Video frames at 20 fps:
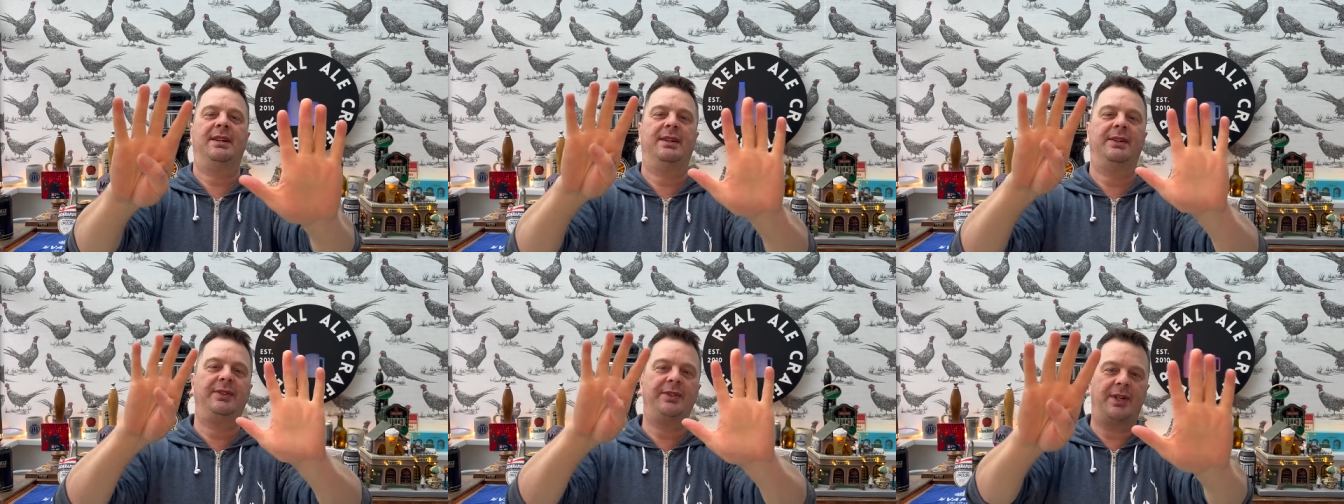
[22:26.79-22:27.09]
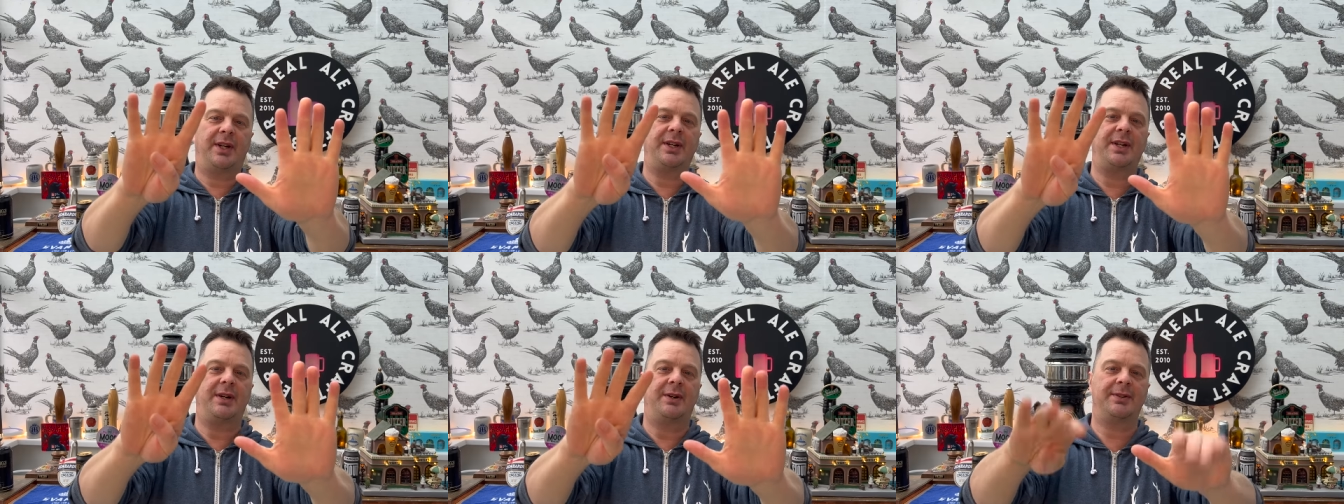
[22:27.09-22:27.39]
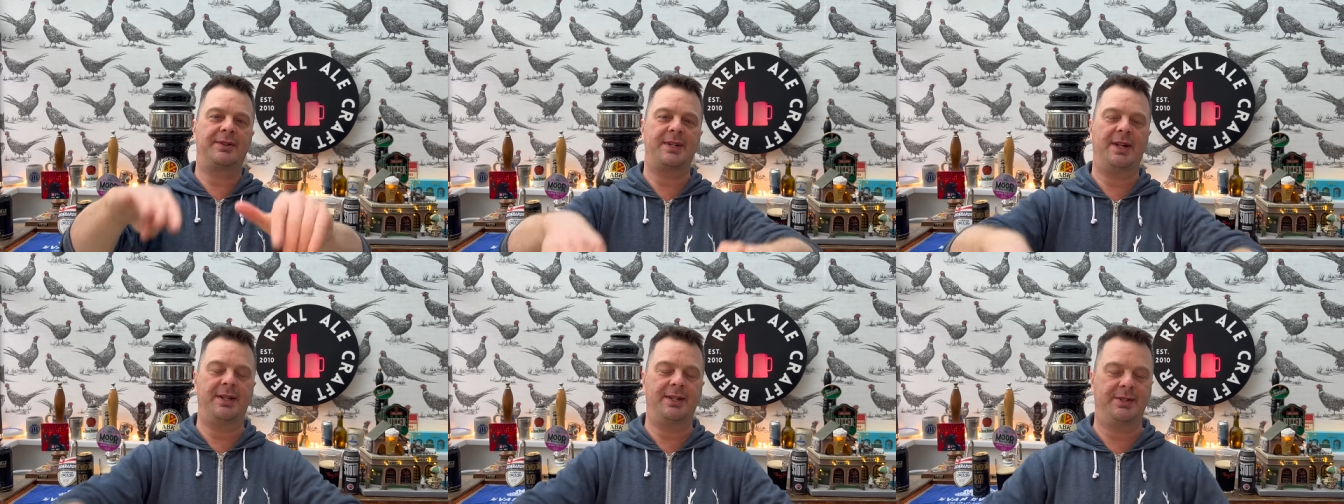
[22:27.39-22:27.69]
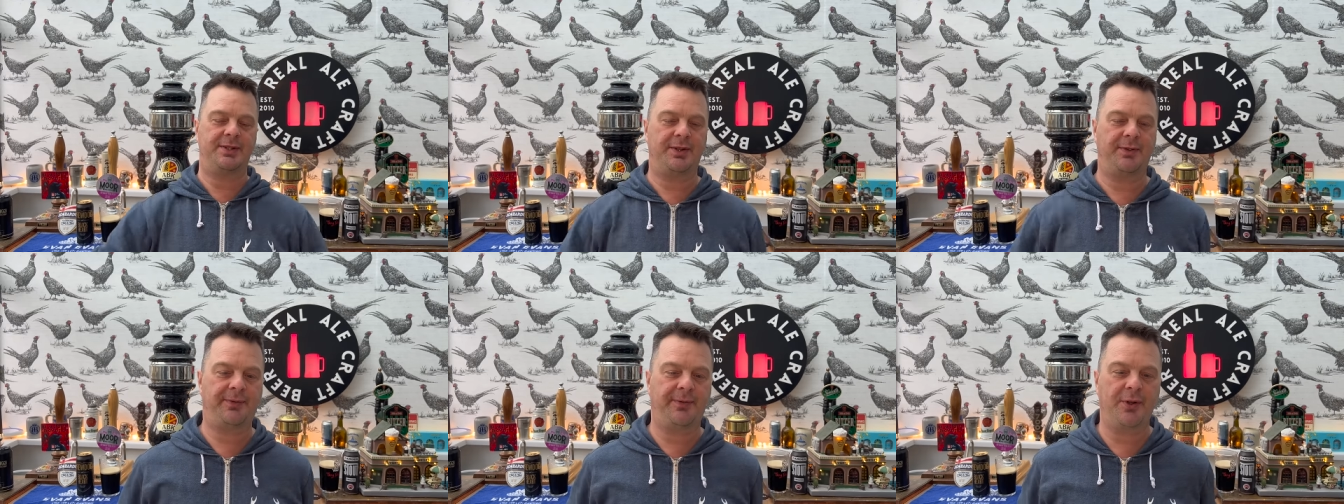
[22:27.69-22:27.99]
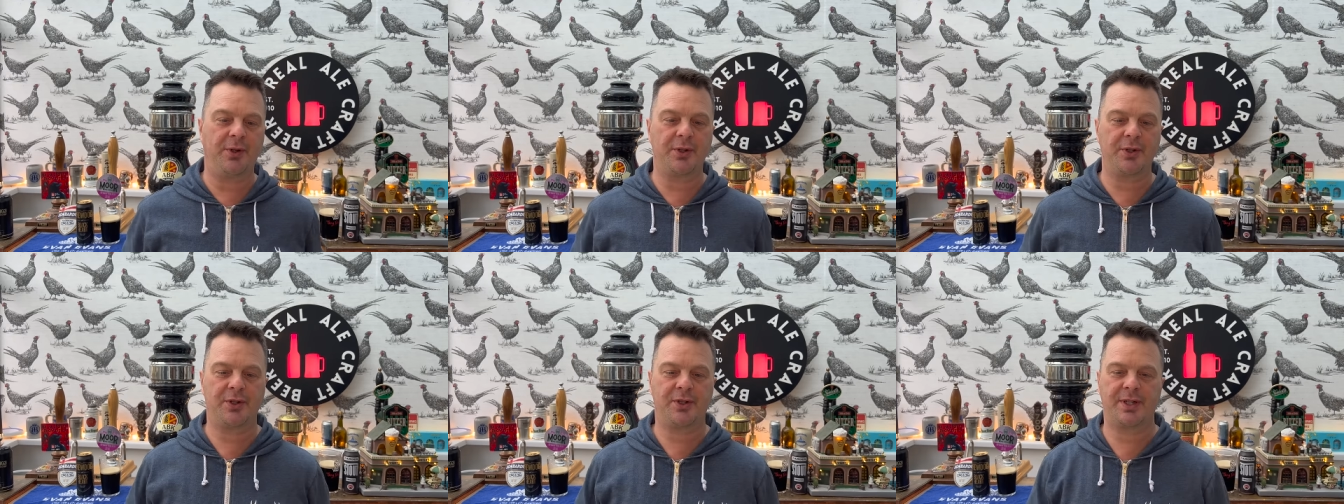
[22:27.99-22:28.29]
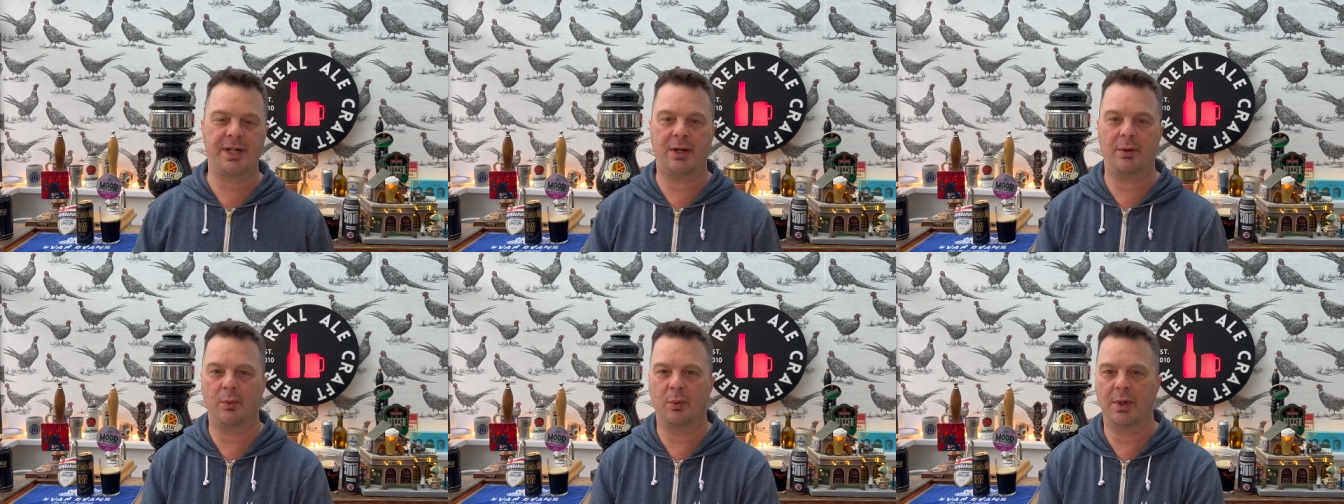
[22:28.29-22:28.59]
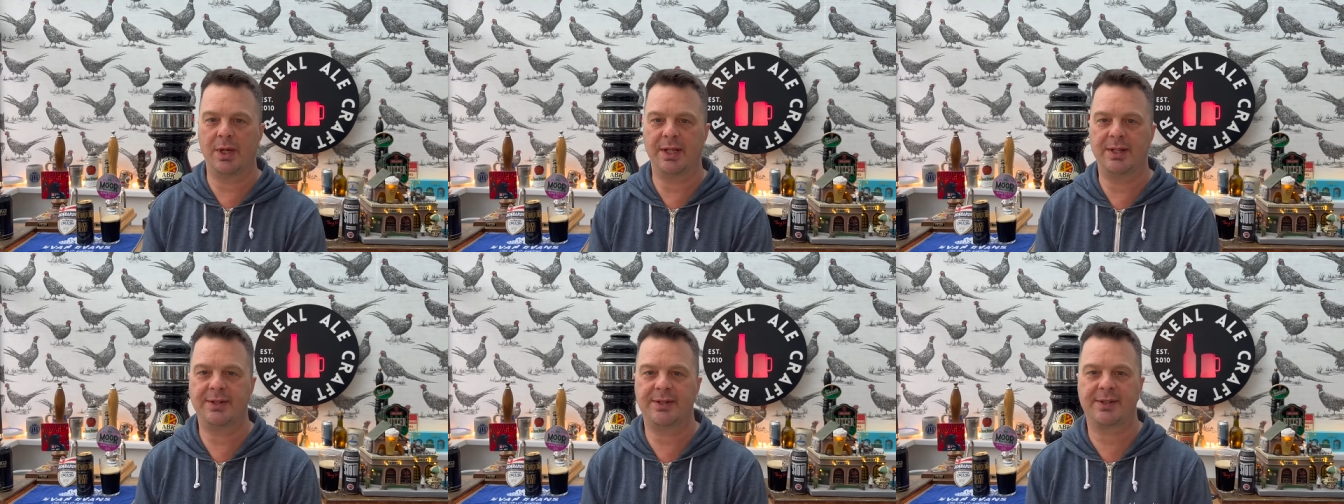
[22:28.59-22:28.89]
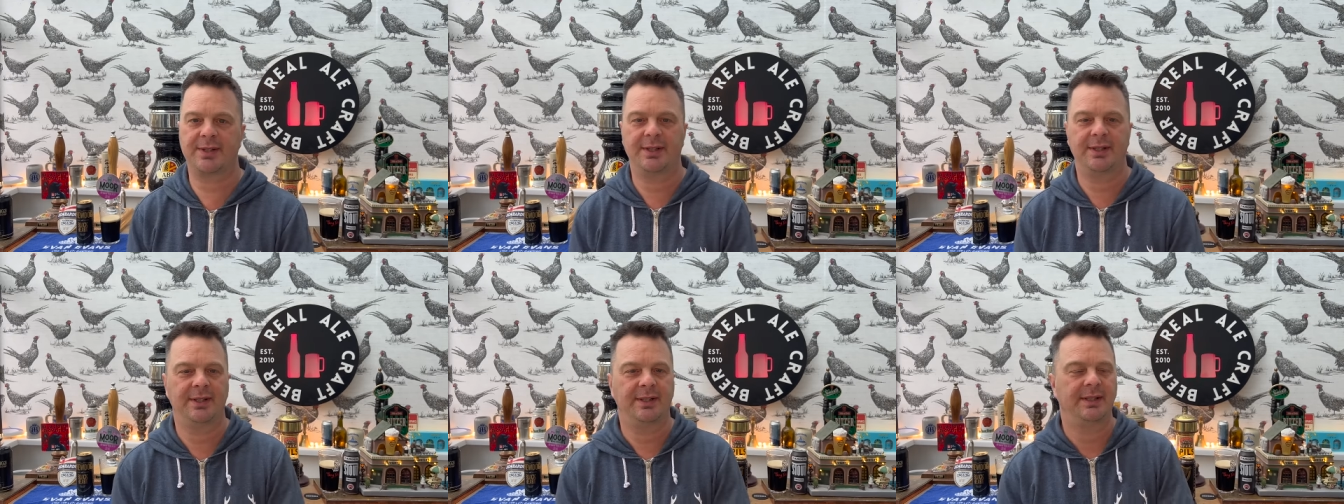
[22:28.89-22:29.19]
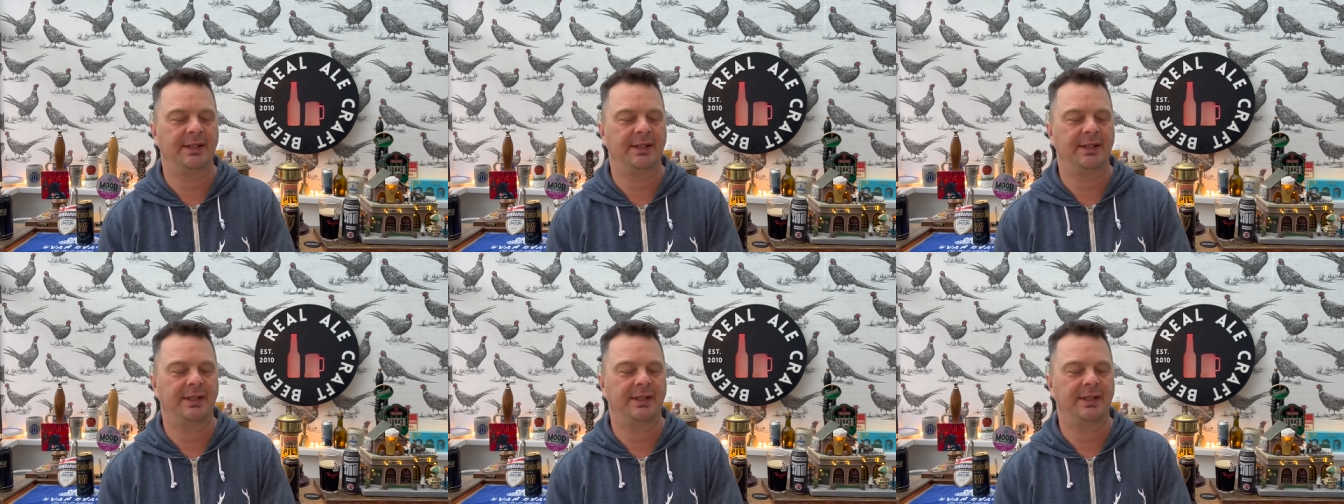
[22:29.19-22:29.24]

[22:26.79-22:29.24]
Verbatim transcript: 9 out of 10. So the forge stout wins.